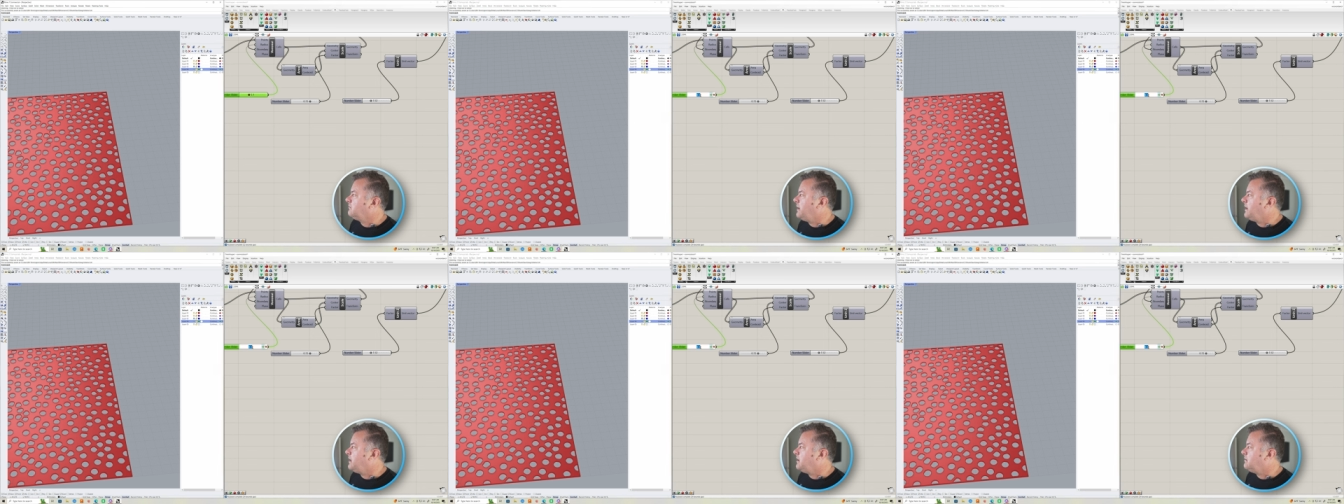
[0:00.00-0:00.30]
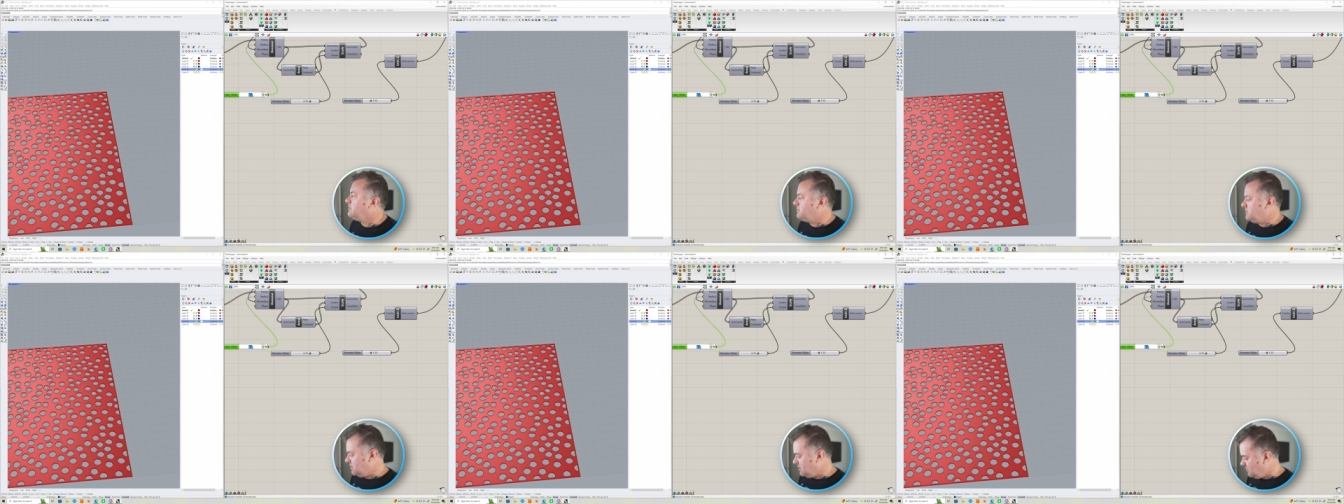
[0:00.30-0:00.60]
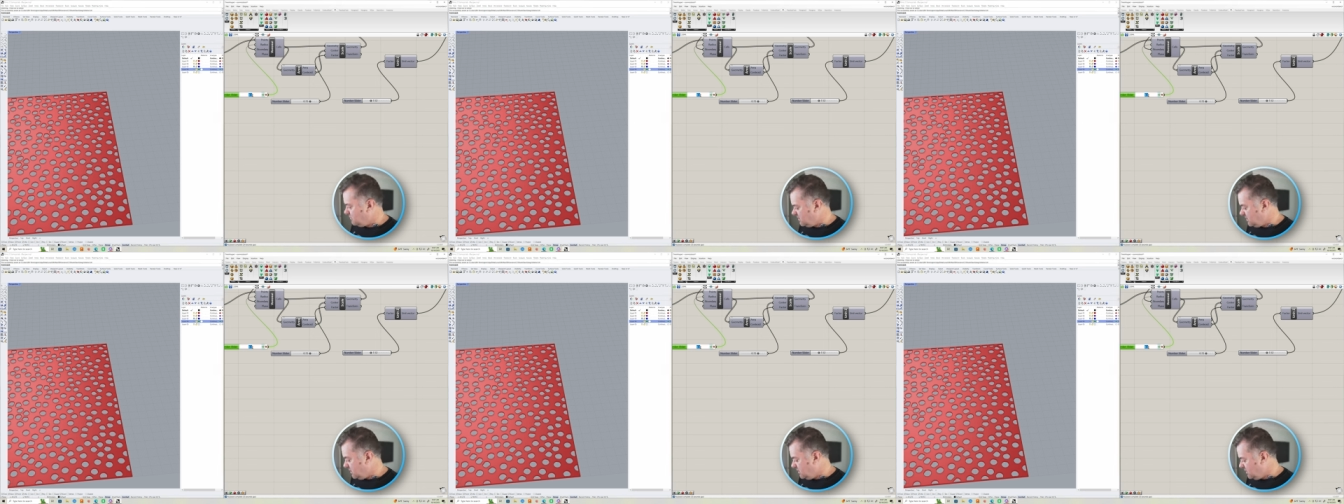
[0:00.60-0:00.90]
patterns
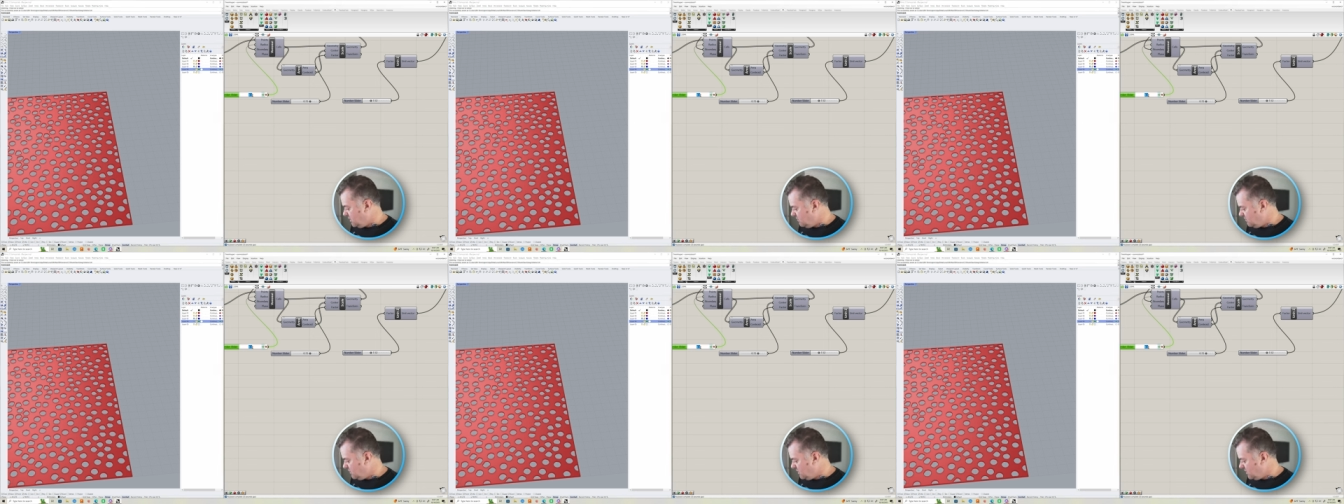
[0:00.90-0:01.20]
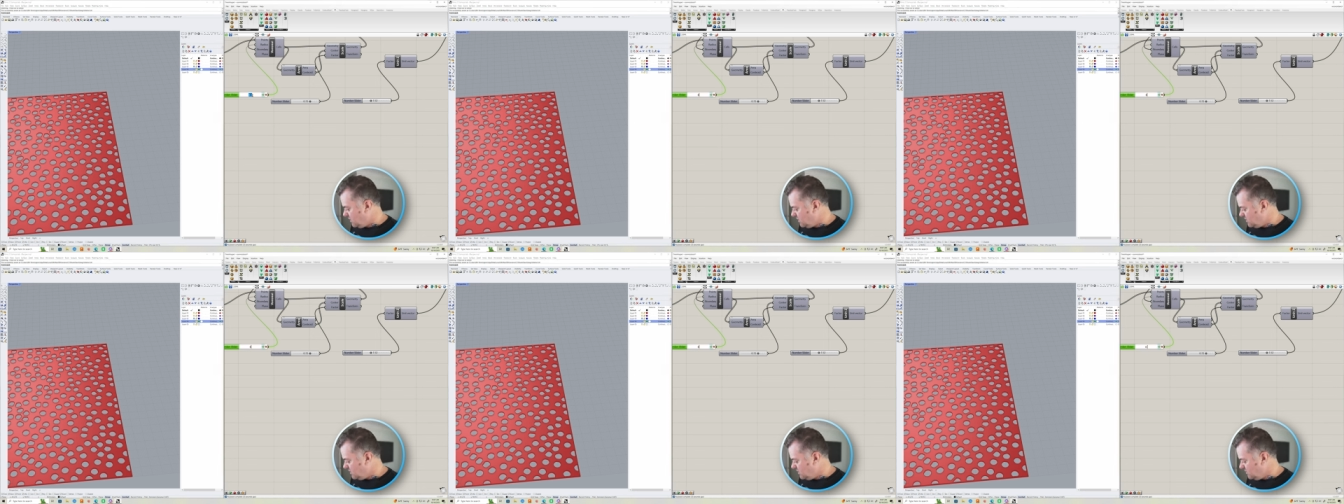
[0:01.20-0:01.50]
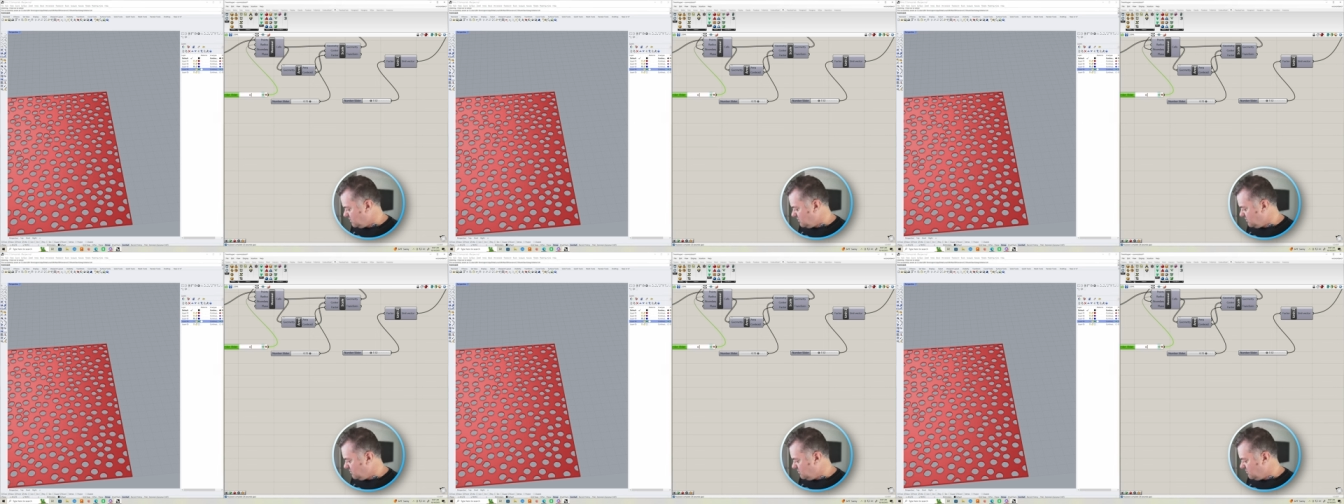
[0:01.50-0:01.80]
there, which I don't like.
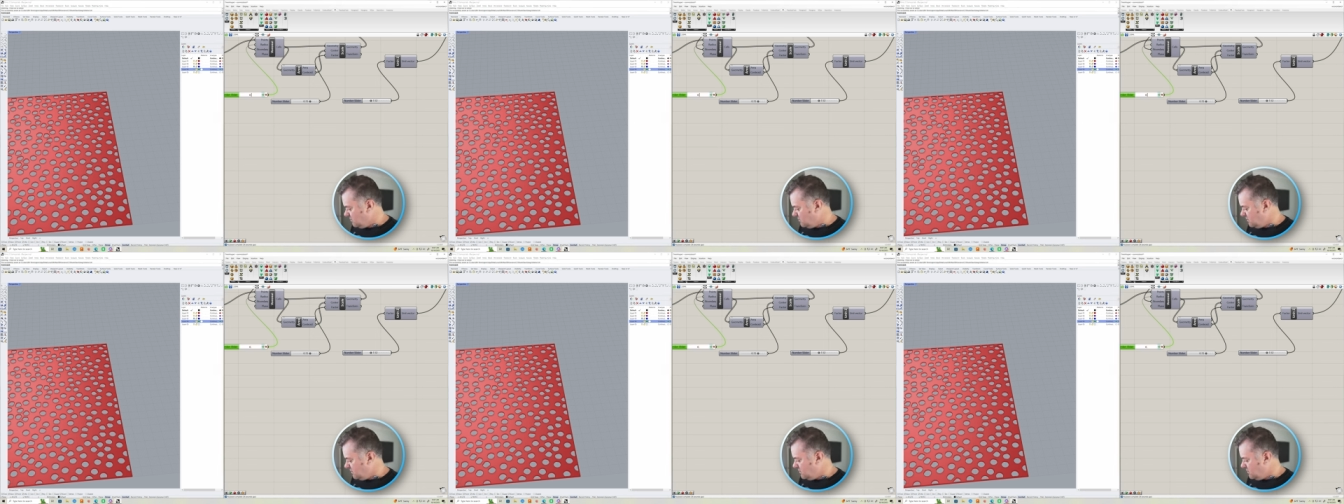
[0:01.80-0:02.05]
So